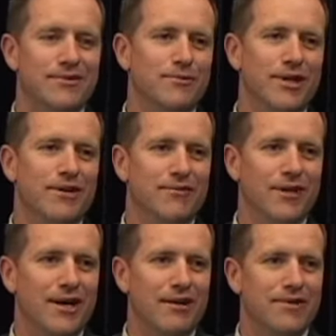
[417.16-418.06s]
working for
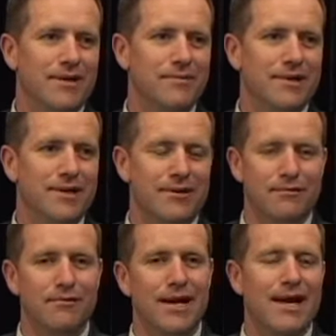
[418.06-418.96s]
Light FM, a
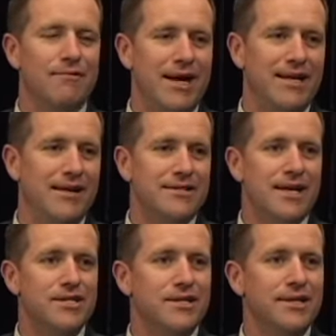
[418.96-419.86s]
great radio
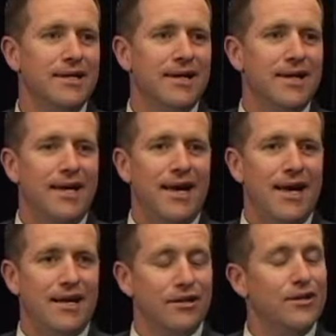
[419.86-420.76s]
station,
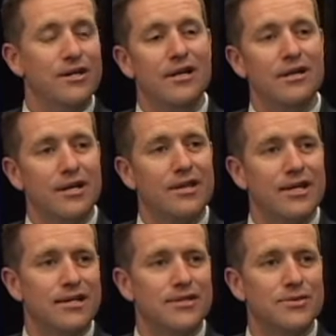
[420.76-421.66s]
and learned a lot of
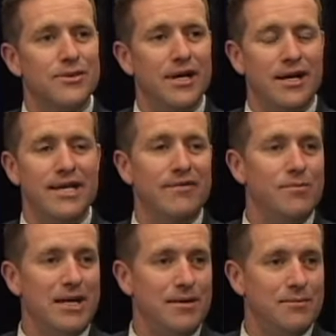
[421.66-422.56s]
things as well. I'd never
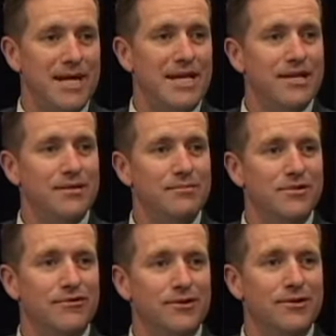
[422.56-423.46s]
been in media
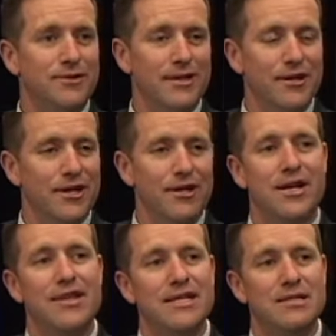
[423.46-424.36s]
before and learned a
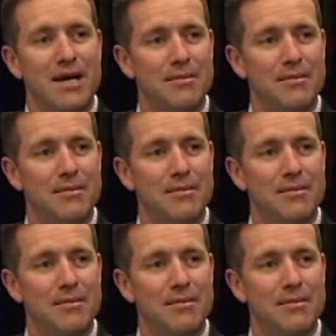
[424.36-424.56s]
lot of things about